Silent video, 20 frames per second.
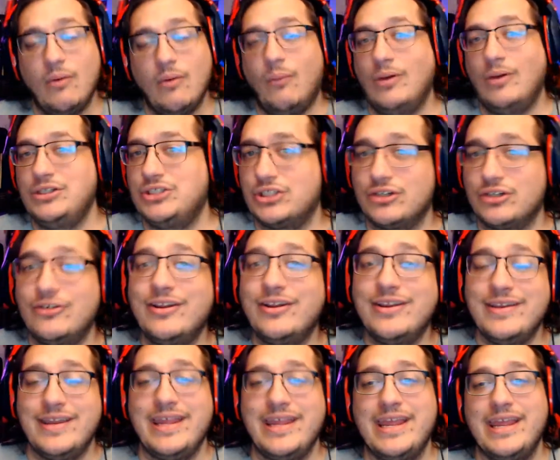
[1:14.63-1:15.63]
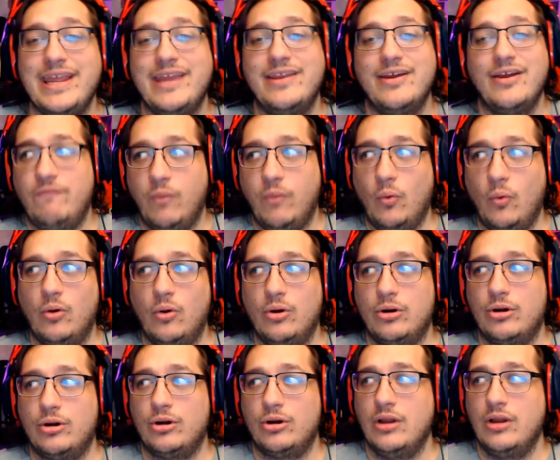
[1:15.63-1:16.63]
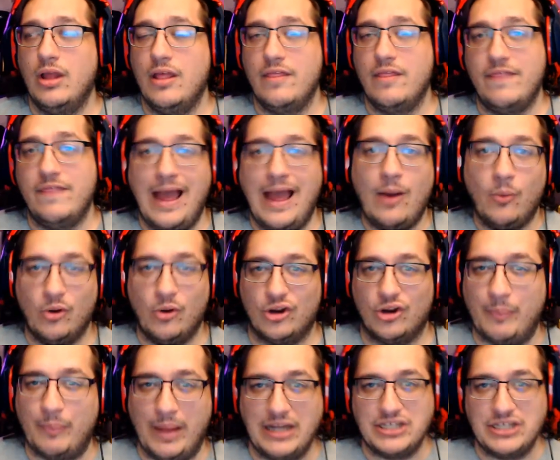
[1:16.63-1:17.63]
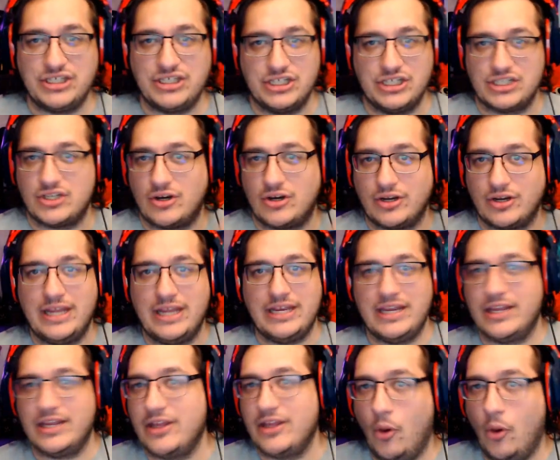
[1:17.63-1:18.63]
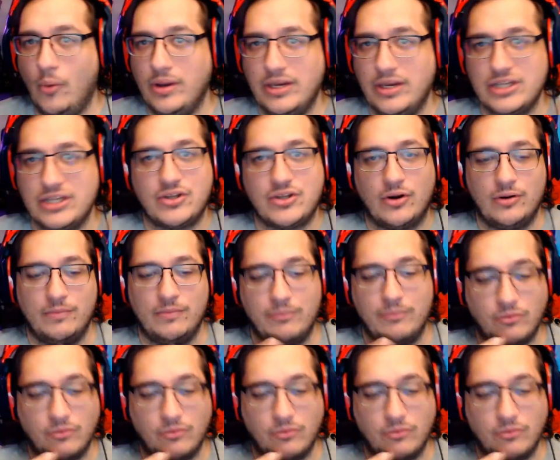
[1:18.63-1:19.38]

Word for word: what you're gonna need for that workbench to start getting it going, to start